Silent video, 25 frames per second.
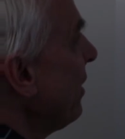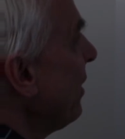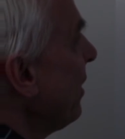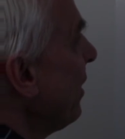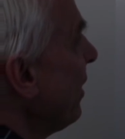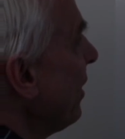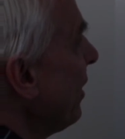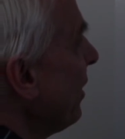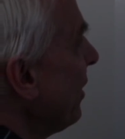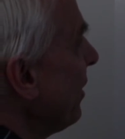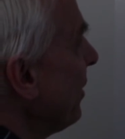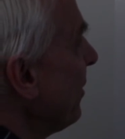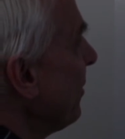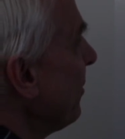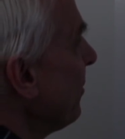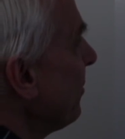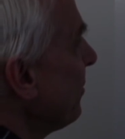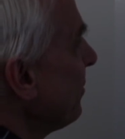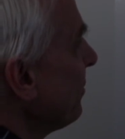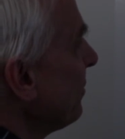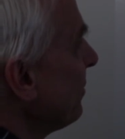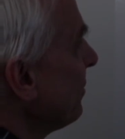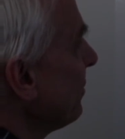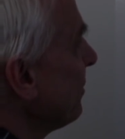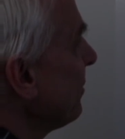
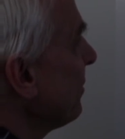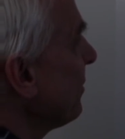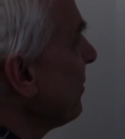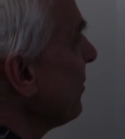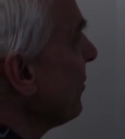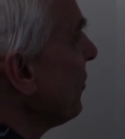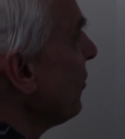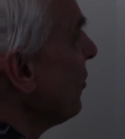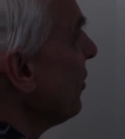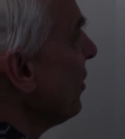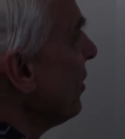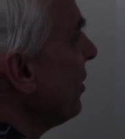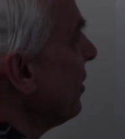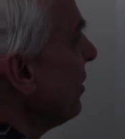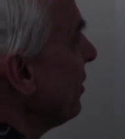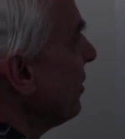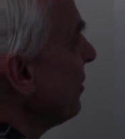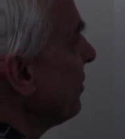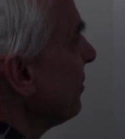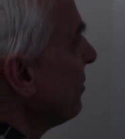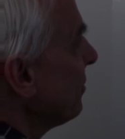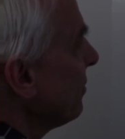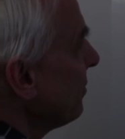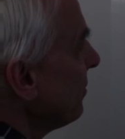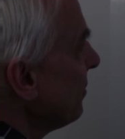the
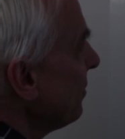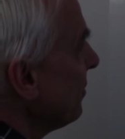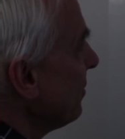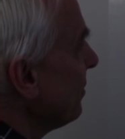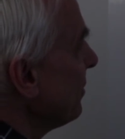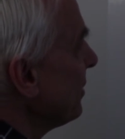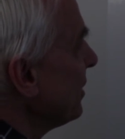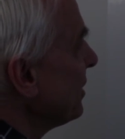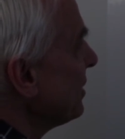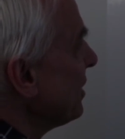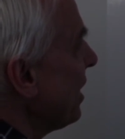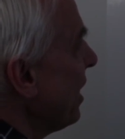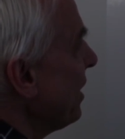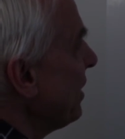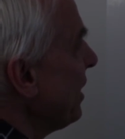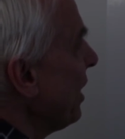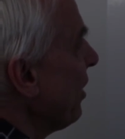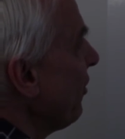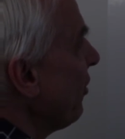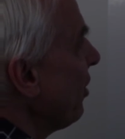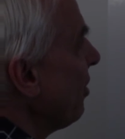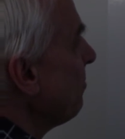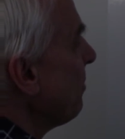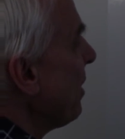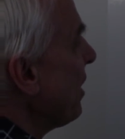signed
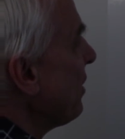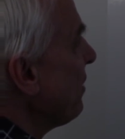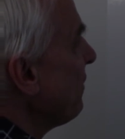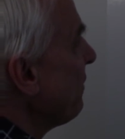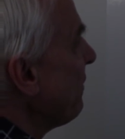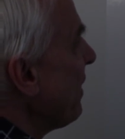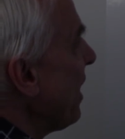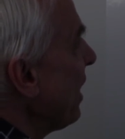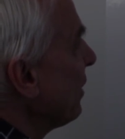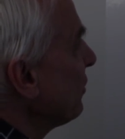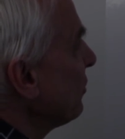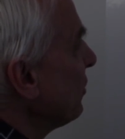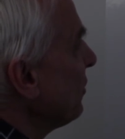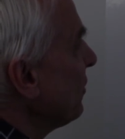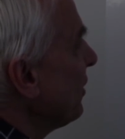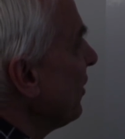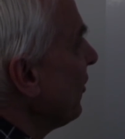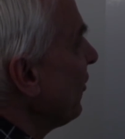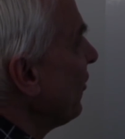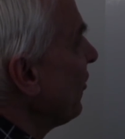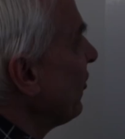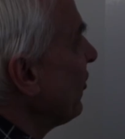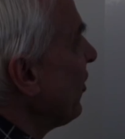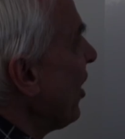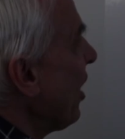area by the factor, the
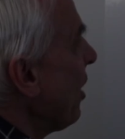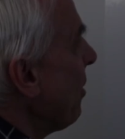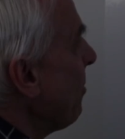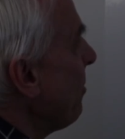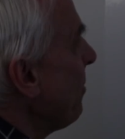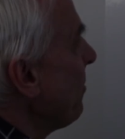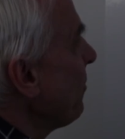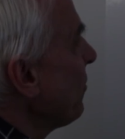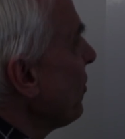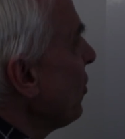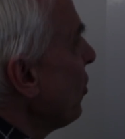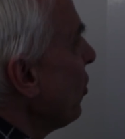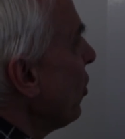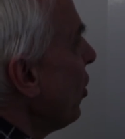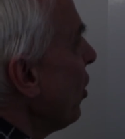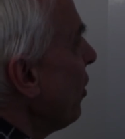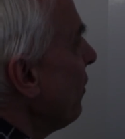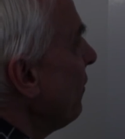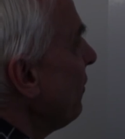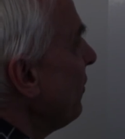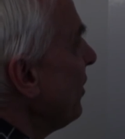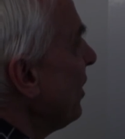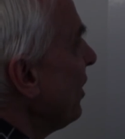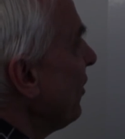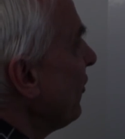sum
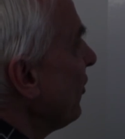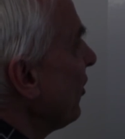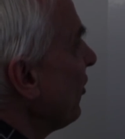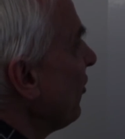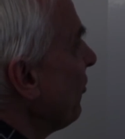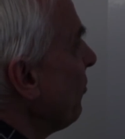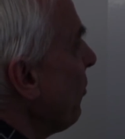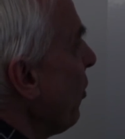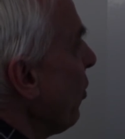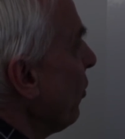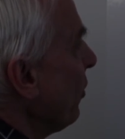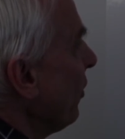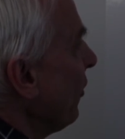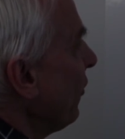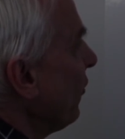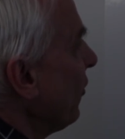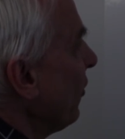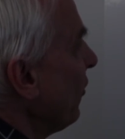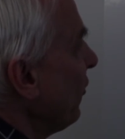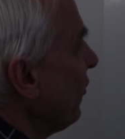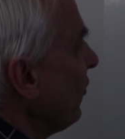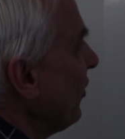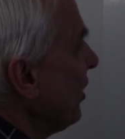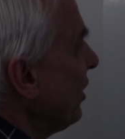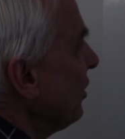of these exponents, so
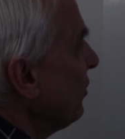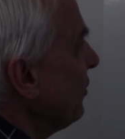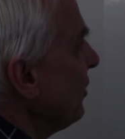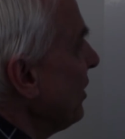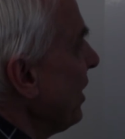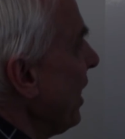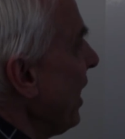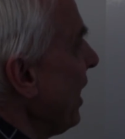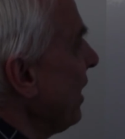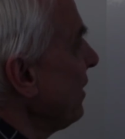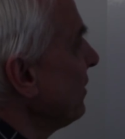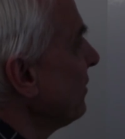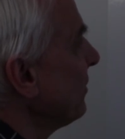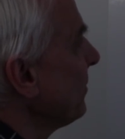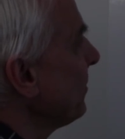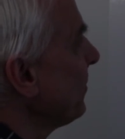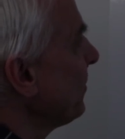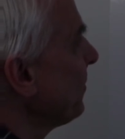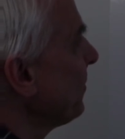c to the 8.